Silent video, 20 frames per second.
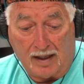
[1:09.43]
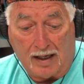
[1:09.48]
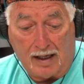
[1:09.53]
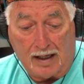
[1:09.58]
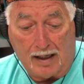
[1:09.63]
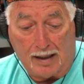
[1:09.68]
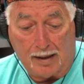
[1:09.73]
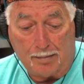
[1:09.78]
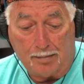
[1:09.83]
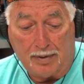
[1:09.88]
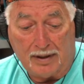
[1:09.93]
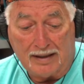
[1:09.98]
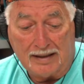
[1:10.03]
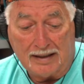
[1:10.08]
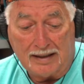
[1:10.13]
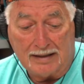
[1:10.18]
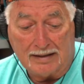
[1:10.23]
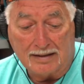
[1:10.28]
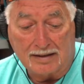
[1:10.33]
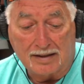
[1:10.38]
But
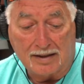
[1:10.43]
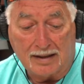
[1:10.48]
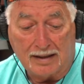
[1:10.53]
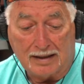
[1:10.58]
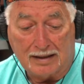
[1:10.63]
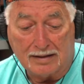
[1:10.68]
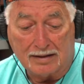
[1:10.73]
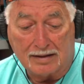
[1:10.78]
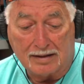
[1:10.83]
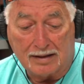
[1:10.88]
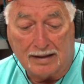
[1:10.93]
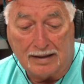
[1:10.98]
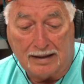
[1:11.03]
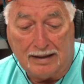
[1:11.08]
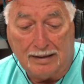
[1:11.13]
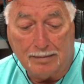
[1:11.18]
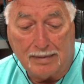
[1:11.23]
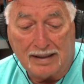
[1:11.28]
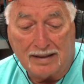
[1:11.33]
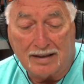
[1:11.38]
his
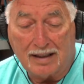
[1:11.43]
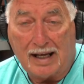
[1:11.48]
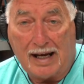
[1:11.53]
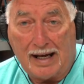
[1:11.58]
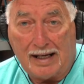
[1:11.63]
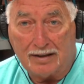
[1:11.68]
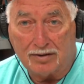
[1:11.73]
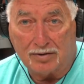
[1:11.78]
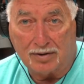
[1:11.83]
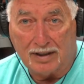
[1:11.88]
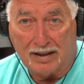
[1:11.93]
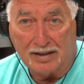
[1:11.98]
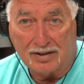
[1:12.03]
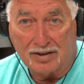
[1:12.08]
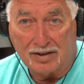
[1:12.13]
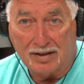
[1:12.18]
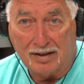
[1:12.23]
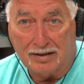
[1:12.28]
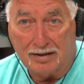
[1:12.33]
email address,